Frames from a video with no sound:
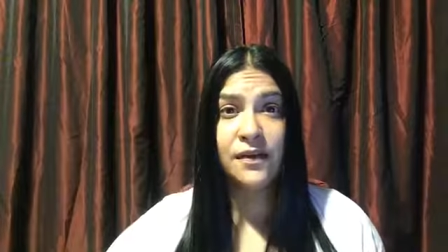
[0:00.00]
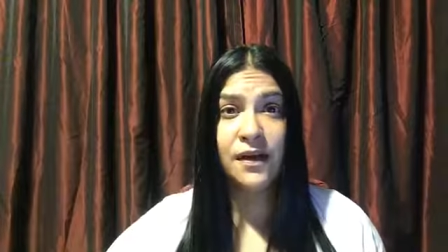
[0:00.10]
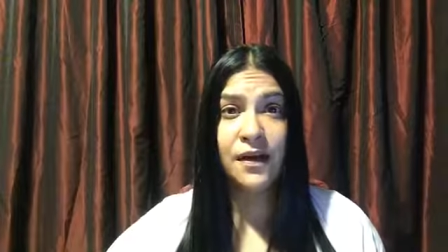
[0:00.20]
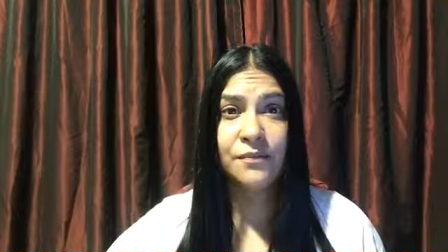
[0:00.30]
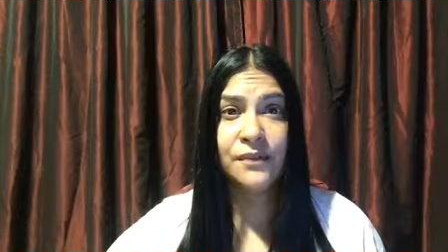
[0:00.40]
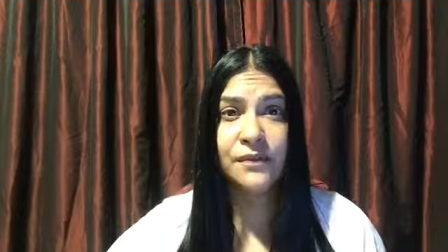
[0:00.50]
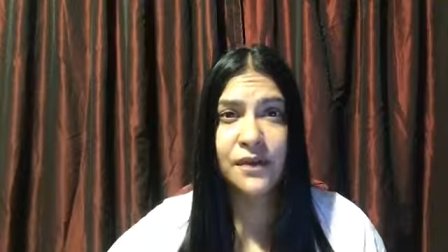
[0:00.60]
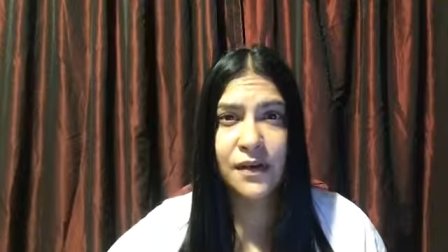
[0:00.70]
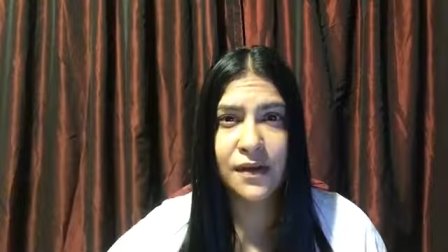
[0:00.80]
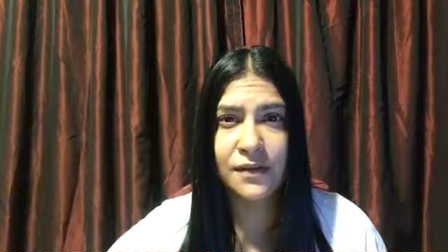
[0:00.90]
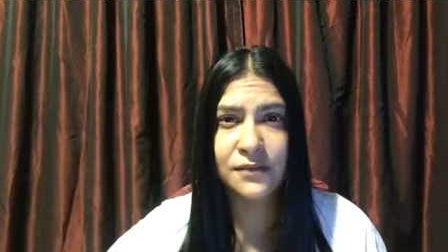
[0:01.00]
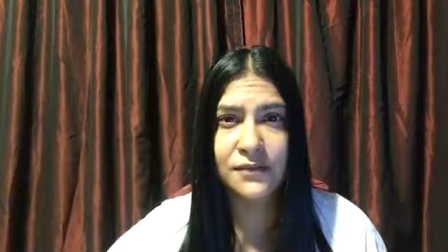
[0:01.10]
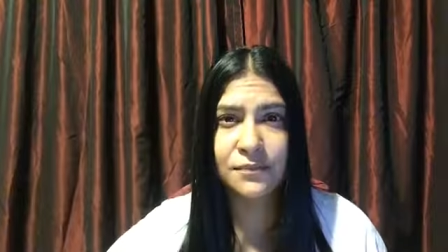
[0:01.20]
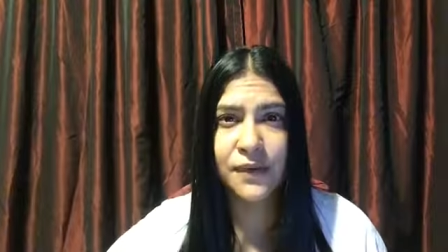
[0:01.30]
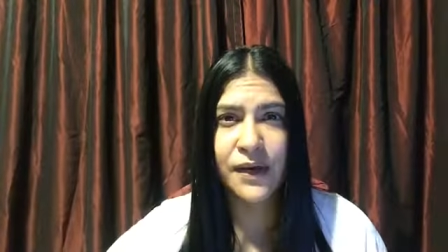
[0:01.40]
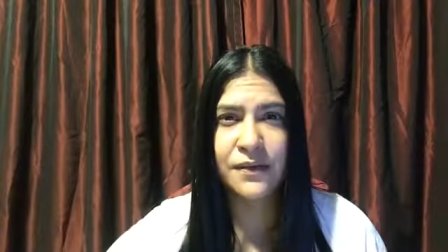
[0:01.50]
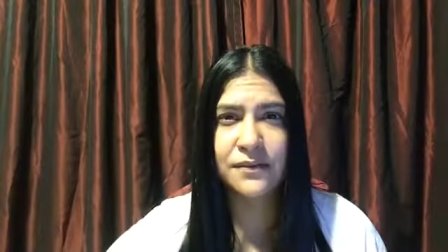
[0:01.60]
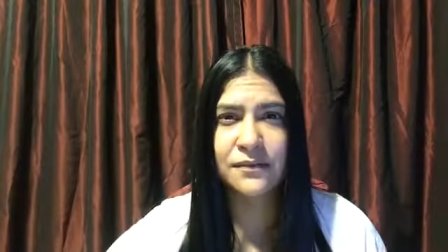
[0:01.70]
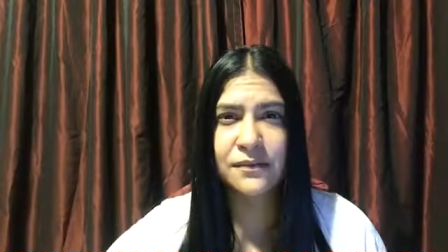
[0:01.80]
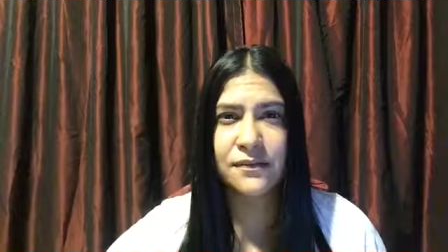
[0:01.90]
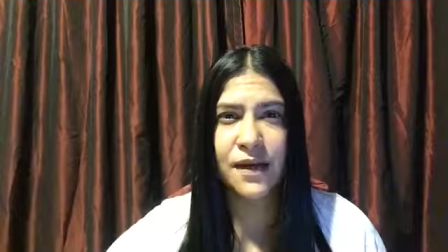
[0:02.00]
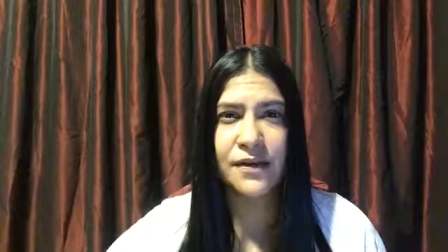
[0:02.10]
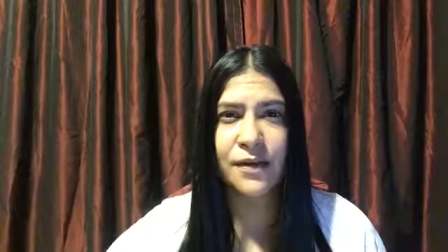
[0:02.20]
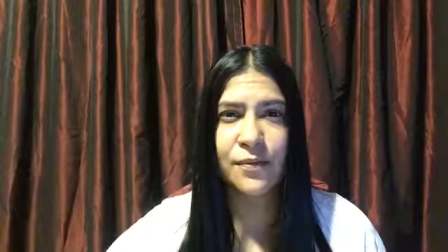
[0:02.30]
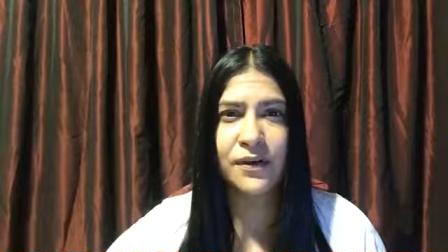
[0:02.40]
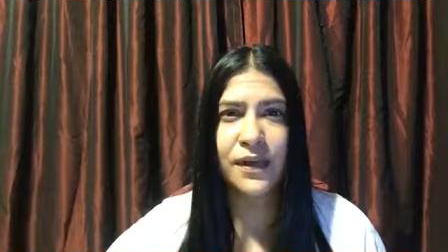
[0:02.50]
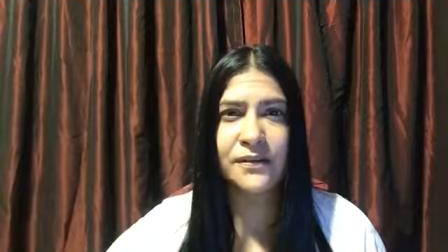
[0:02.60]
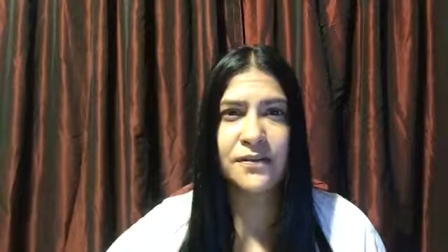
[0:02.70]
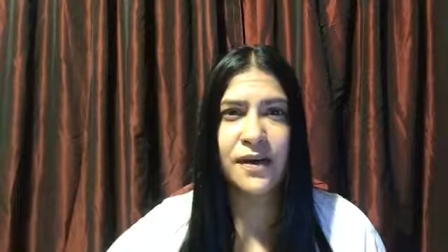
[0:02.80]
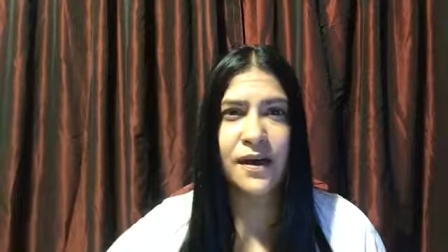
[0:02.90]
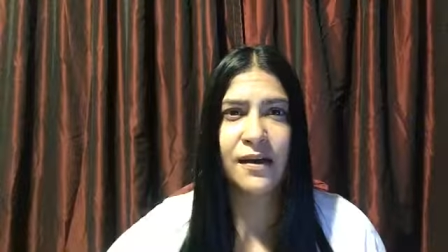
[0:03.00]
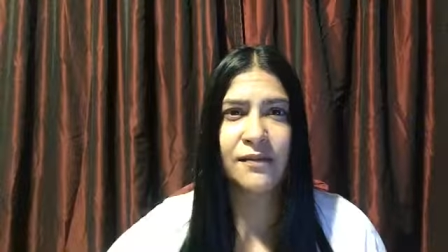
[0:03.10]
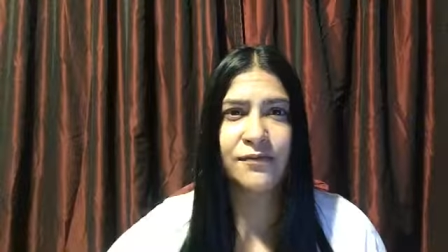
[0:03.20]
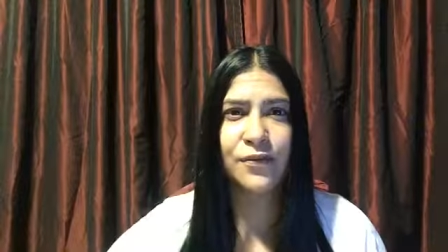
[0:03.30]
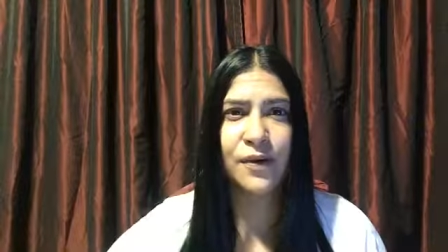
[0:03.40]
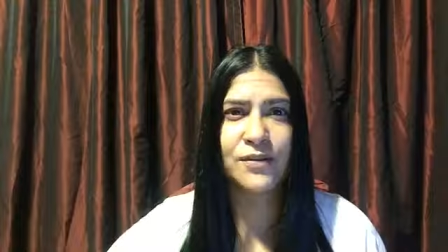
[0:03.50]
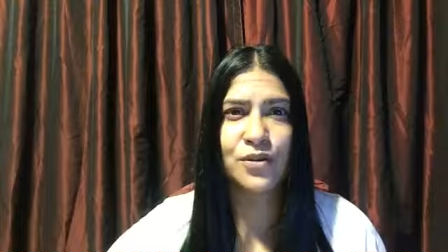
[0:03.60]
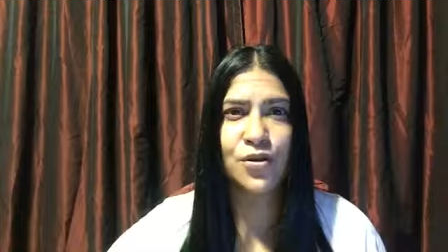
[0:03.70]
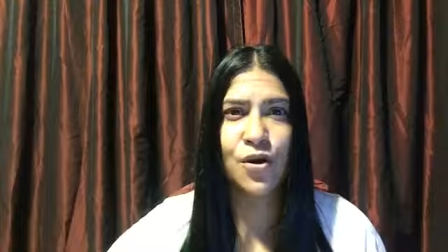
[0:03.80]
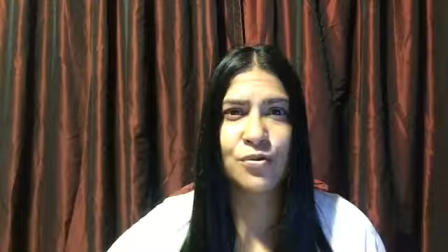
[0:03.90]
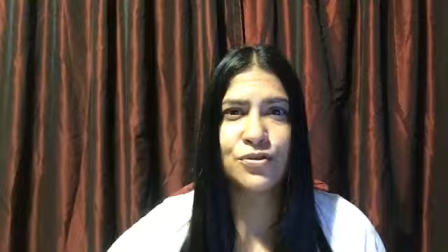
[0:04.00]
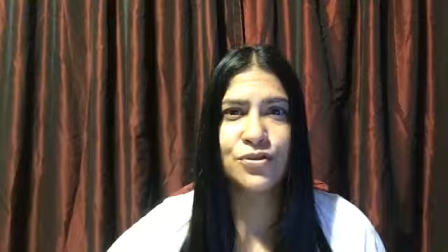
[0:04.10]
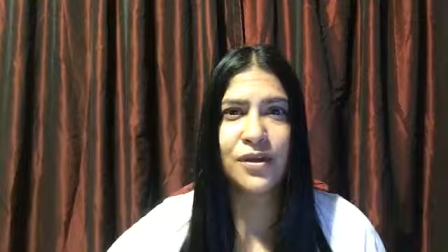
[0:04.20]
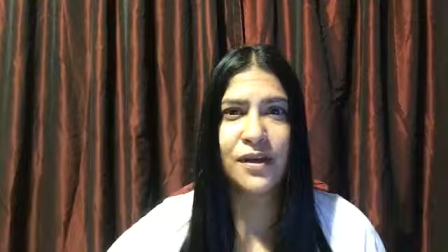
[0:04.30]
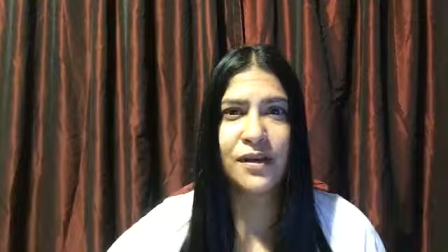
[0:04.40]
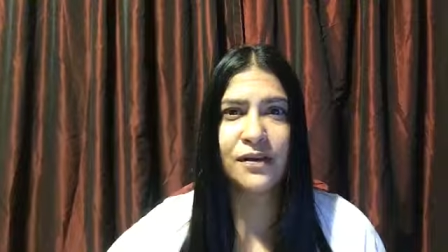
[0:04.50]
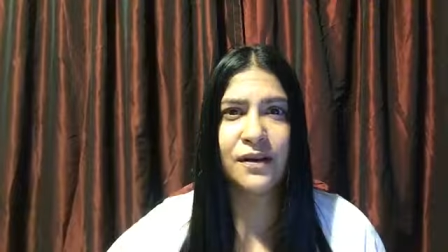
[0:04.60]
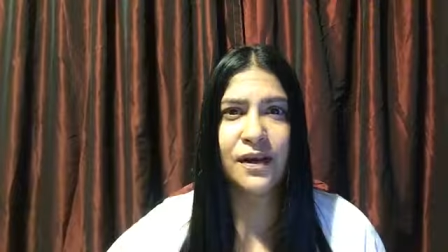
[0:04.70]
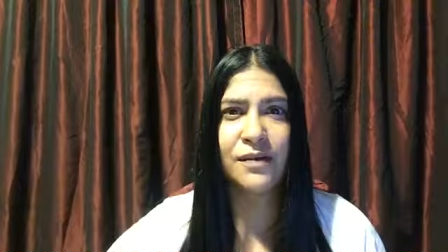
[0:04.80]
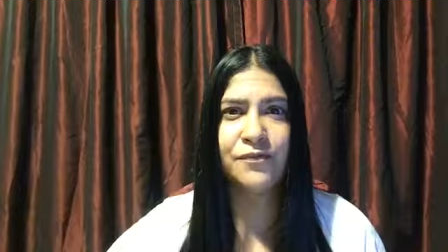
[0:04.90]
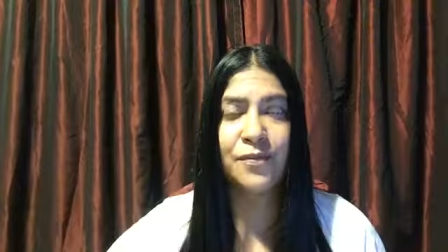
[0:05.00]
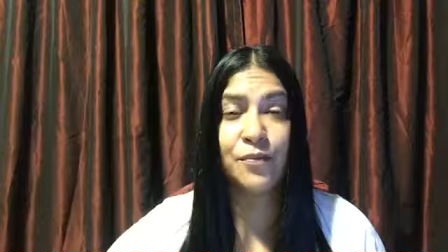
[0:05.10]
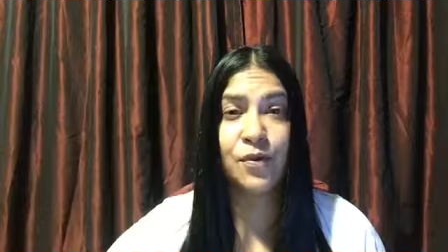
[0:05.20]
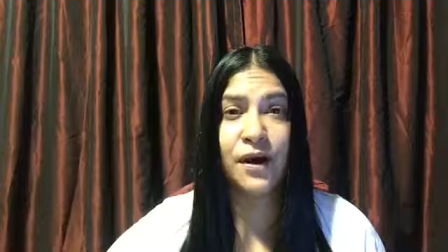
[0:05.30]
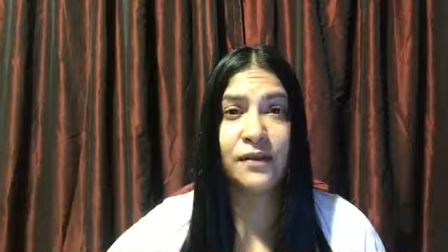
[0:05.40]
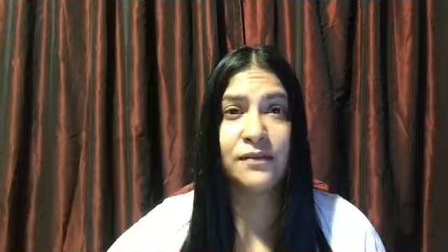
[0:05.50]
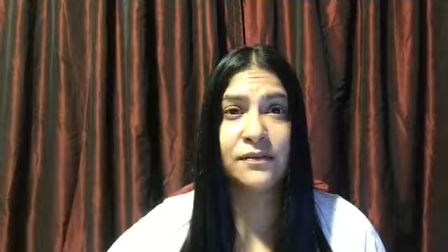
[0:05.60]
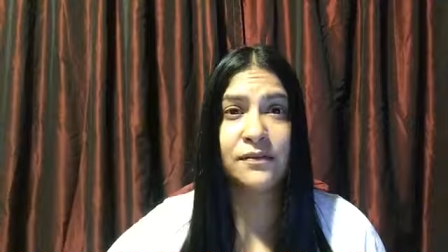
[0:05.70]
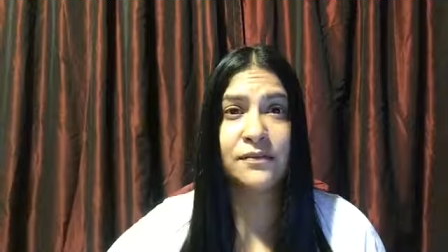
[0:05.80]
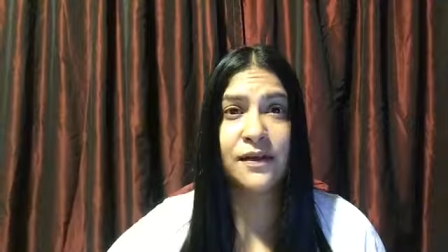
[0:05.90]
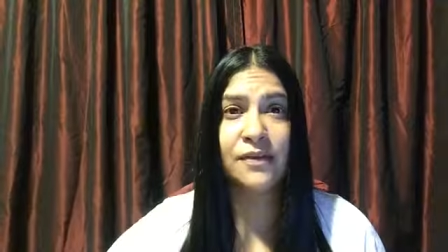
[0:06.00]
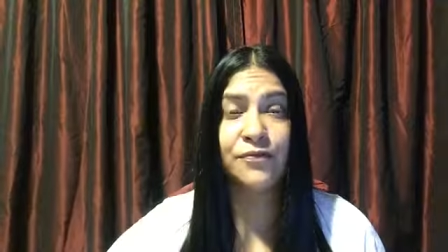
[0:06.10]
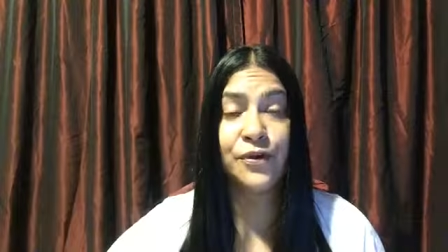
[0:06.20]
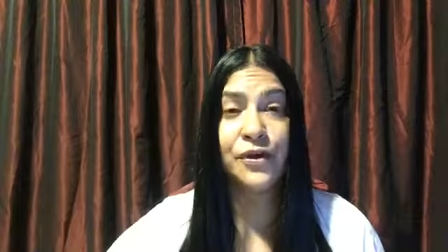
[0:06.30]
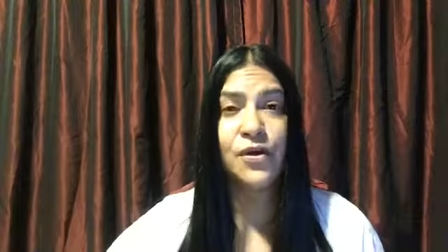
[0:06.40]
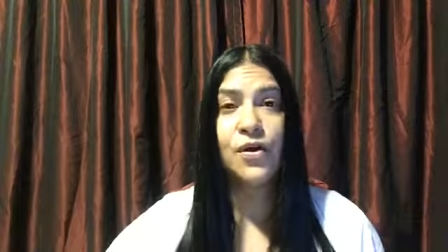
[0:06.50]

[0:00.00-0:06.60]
Um, uh, Mike, Nadia would like to have you as a coach, and I am from Long Island, California.